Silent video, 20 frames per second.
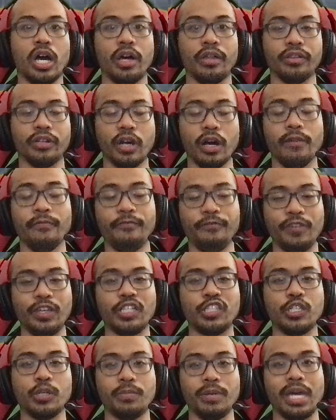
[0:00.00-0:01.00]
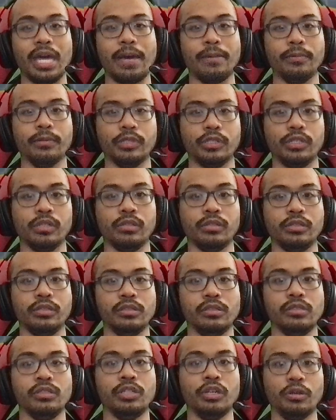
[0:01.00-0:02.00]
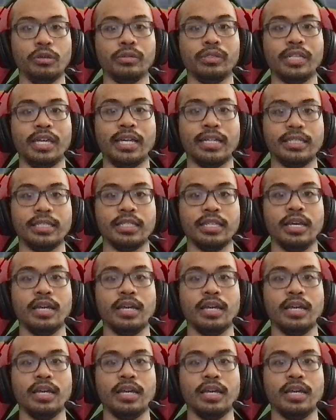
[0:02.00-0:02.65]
Comfy to be able to use its